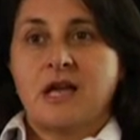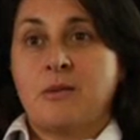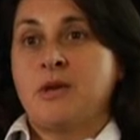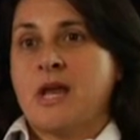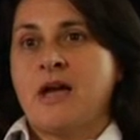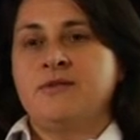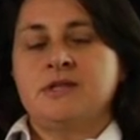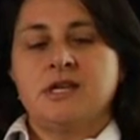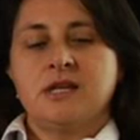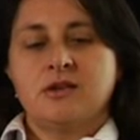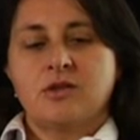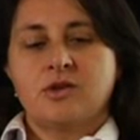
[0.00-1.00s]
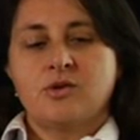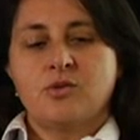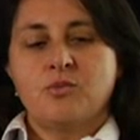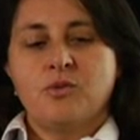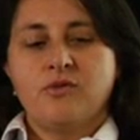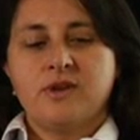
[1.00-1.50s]
I mean, I've seen
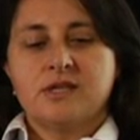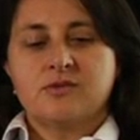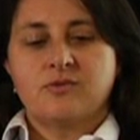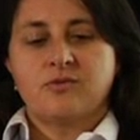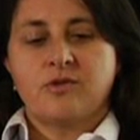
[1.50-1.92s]
through movies